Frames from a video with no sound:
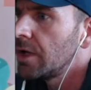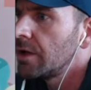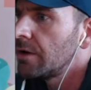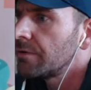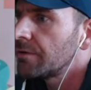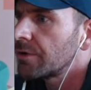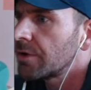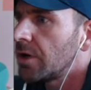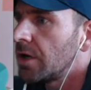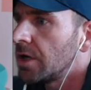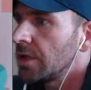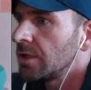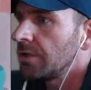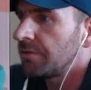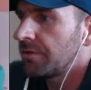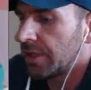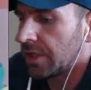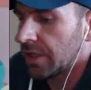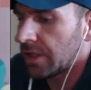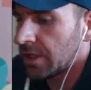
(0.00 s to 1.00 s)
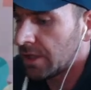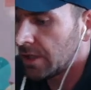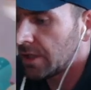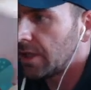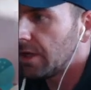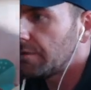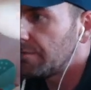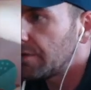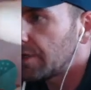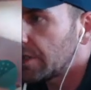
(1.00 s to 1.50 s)
for all of the
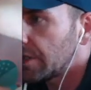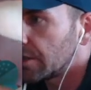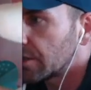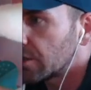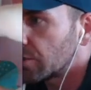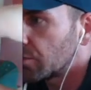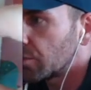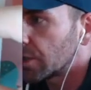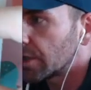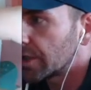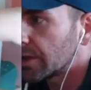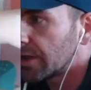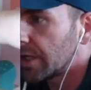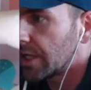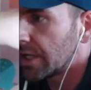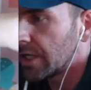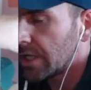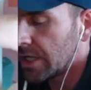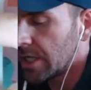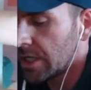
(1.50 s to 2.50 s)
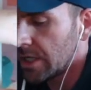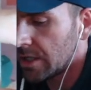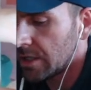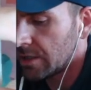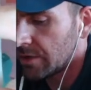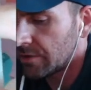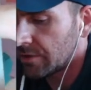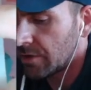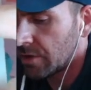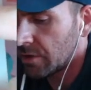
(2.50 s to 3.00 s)
lovely hard work that he
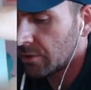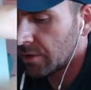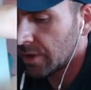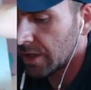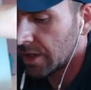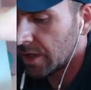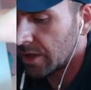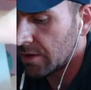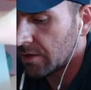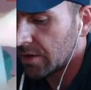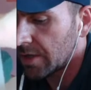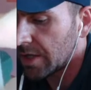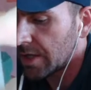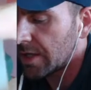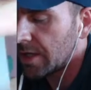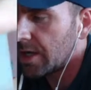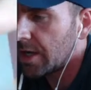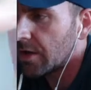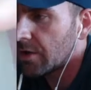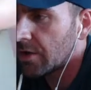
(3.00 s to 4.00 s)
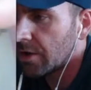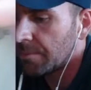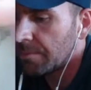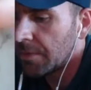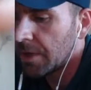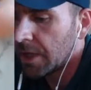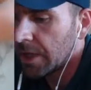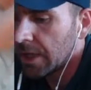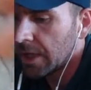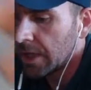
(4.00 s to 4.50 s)
is doing here. You can hear him.